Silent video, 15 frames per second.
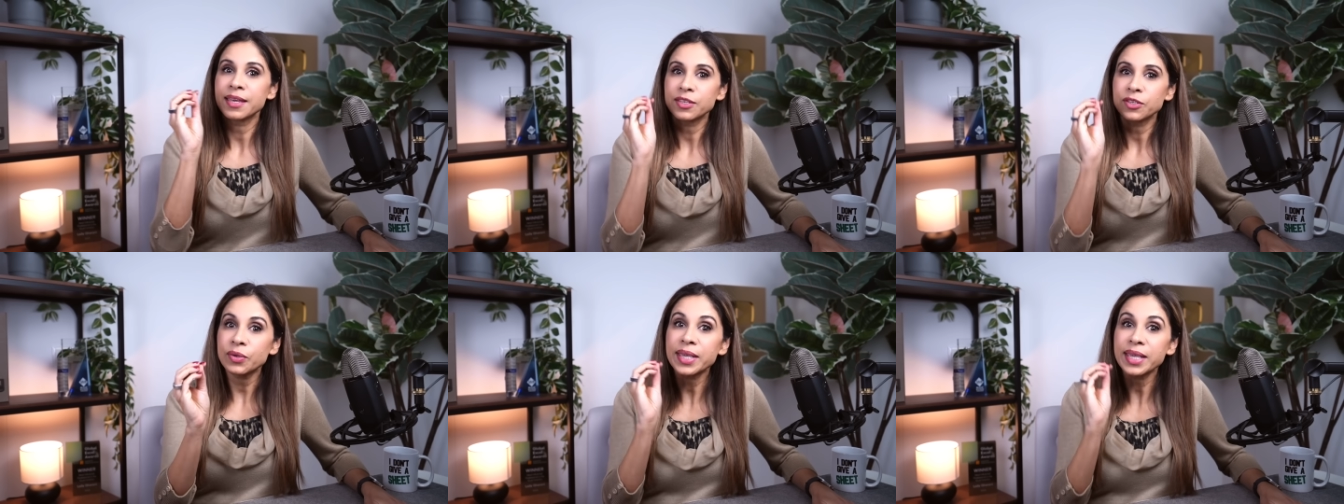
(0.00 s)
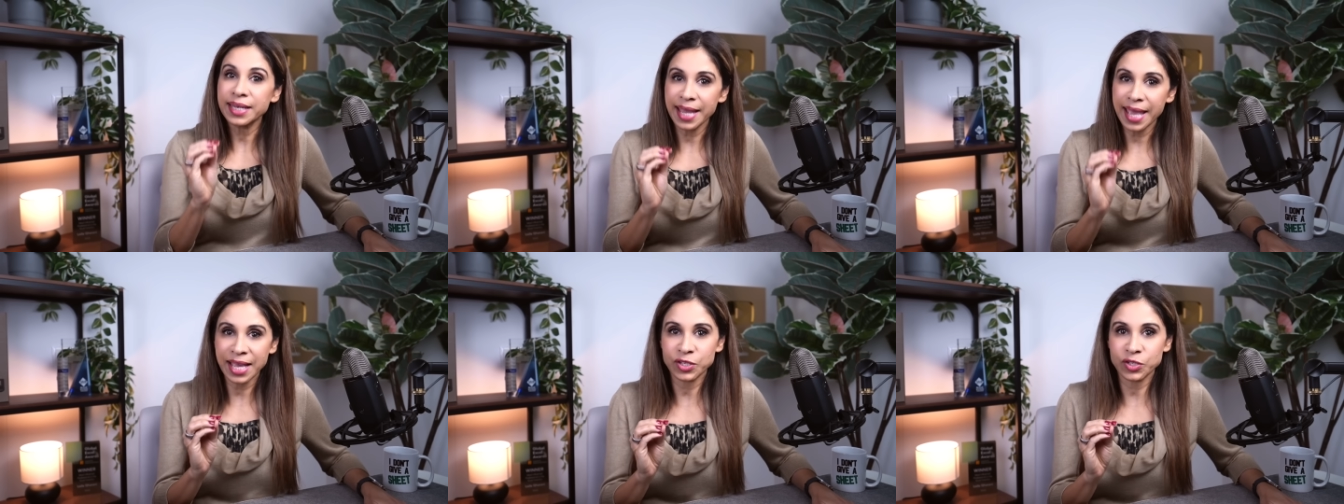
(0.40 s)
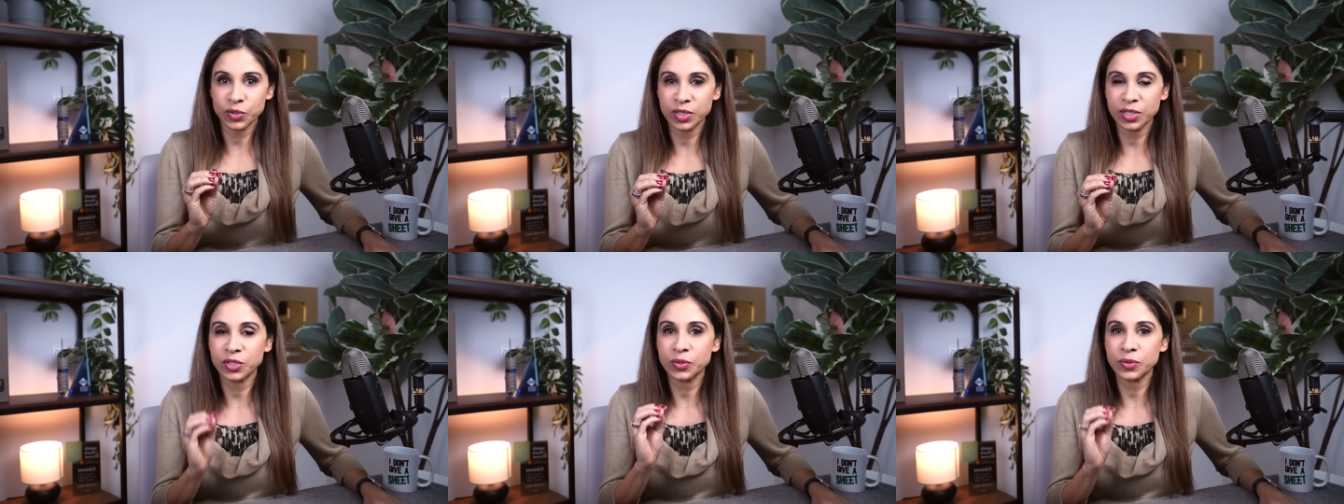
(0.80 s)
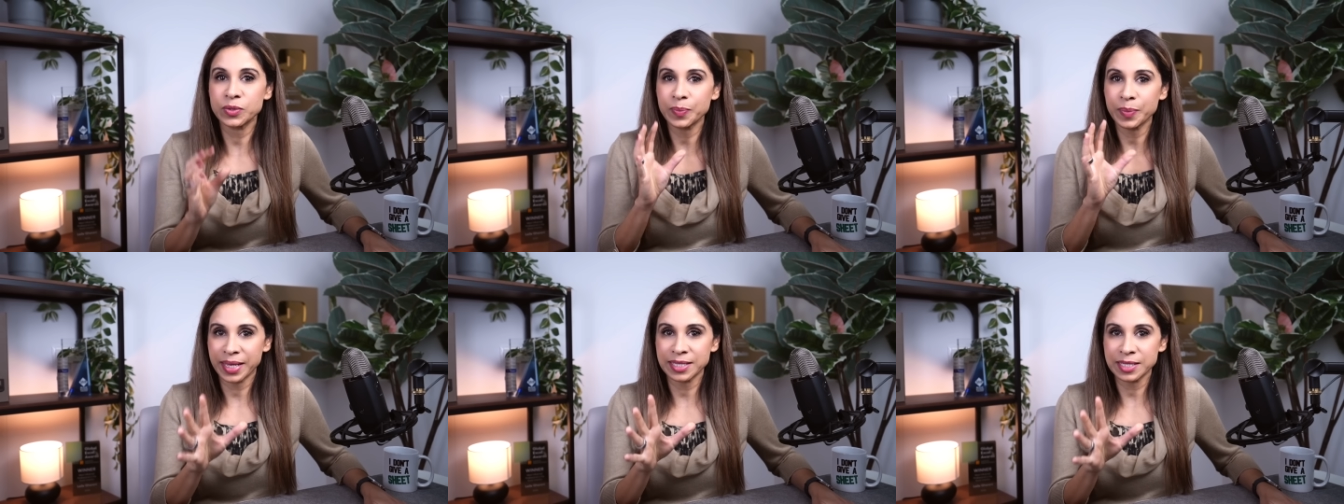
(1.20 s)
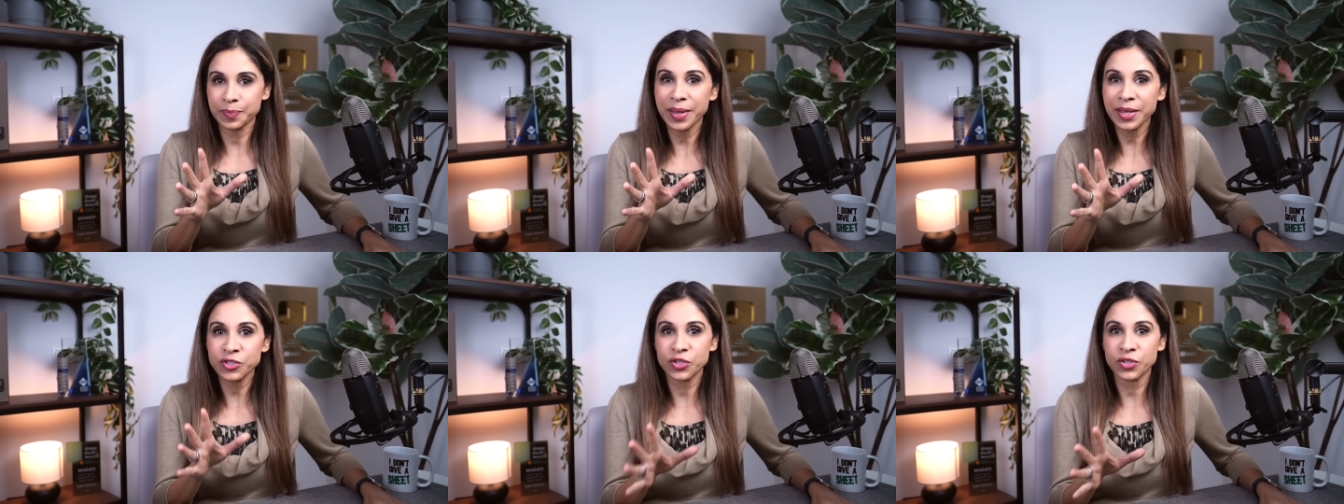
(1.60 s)
you can actually use paste
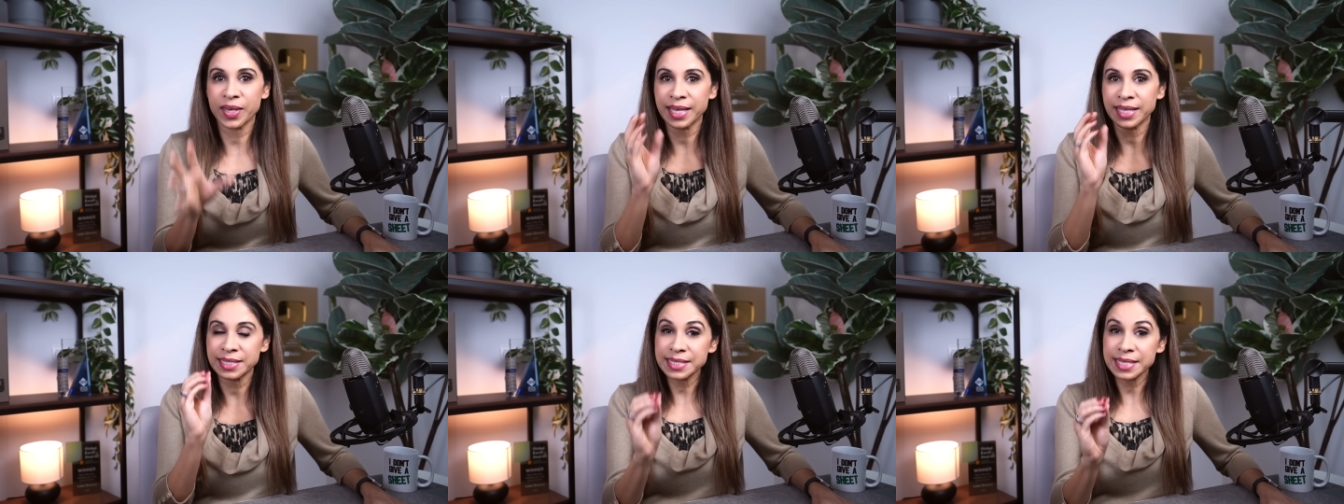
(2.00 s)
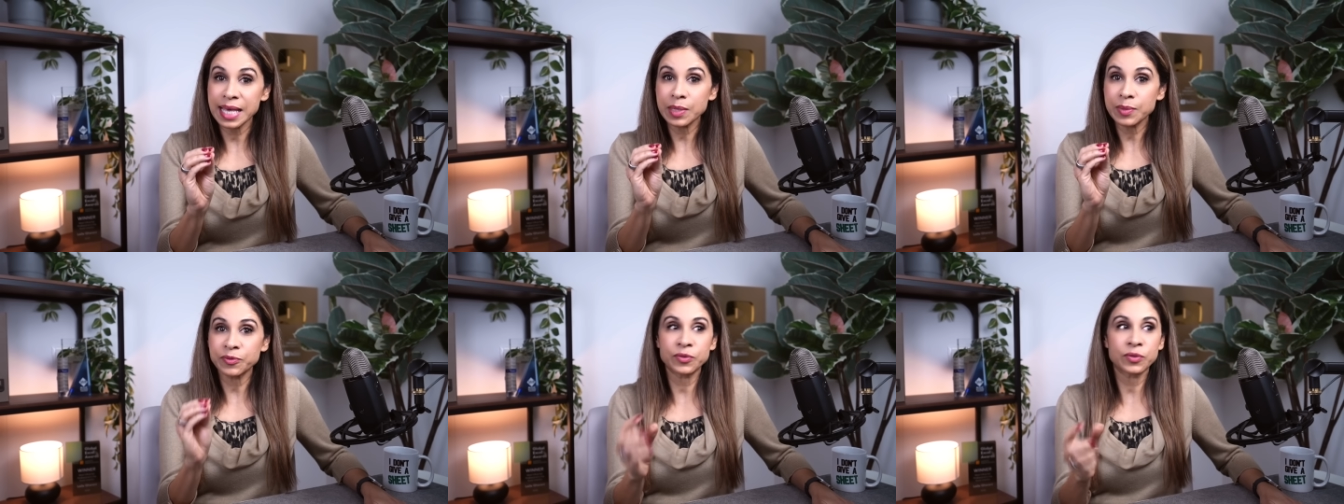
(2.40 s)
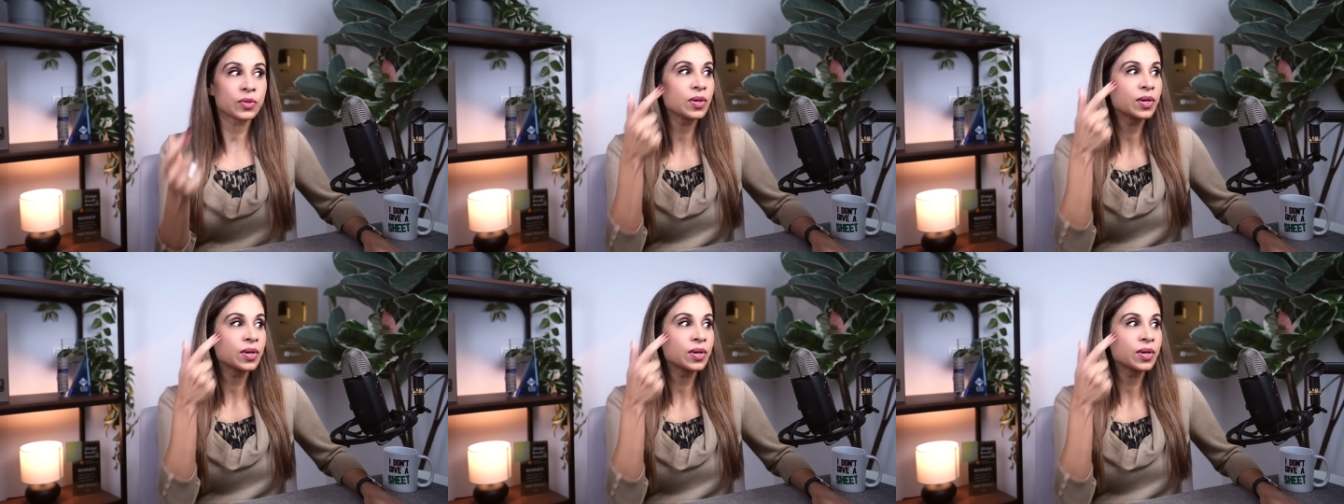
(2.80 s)
special and it's helpful